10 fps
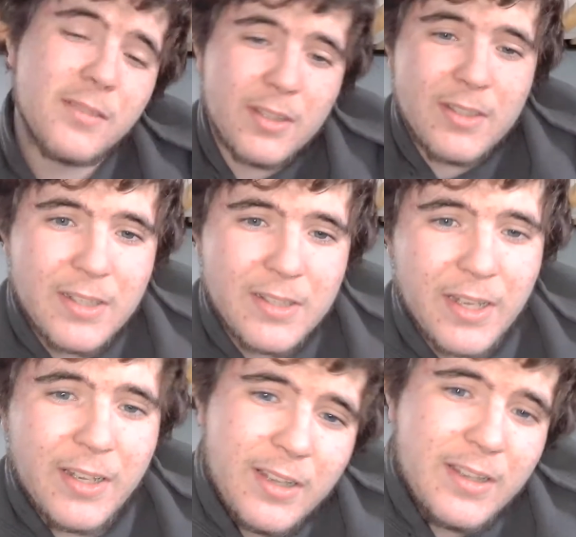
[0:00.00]
because that's I,
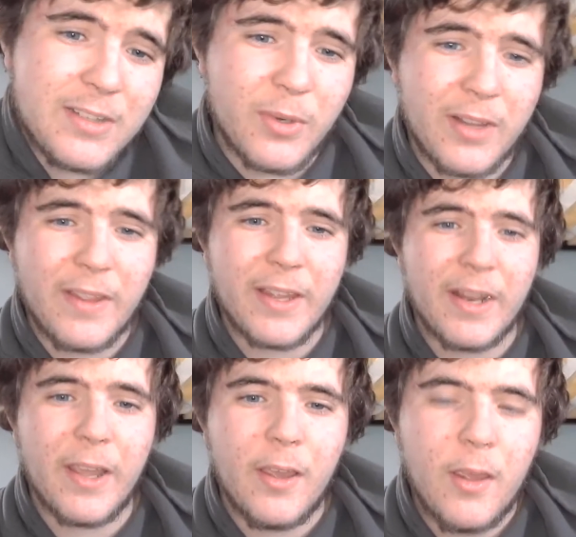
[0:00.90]
I, that's what I like it
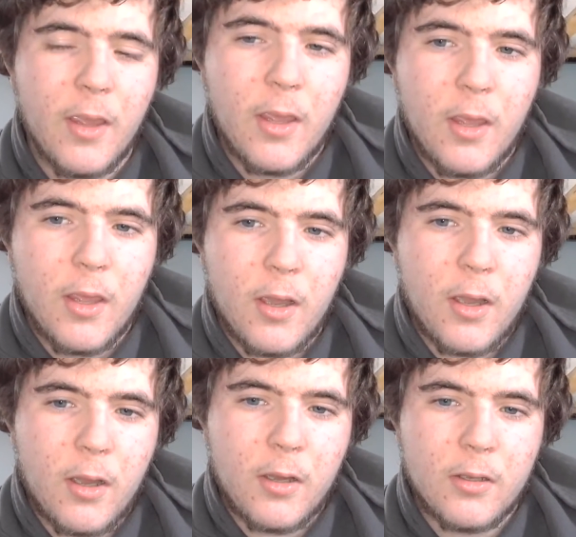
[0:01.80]
at.
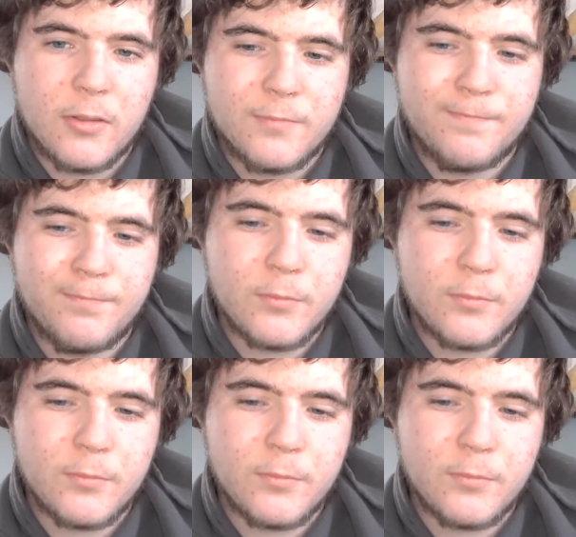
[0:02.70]
Um,